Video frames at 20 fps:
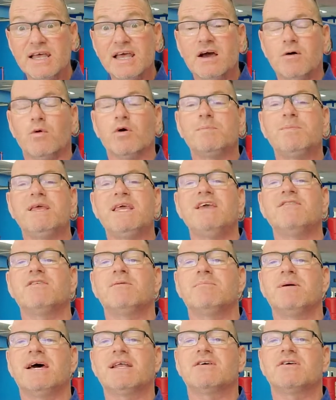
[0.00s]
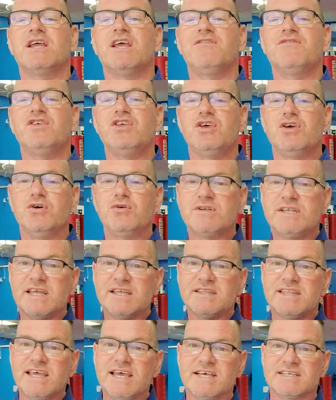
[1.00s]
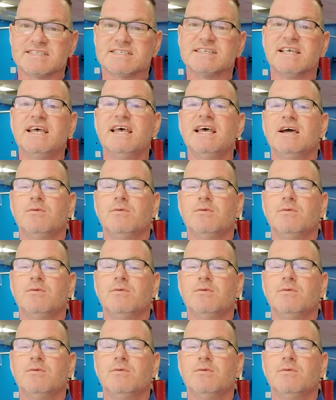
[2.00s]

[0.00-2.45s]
It would be even better if you did this.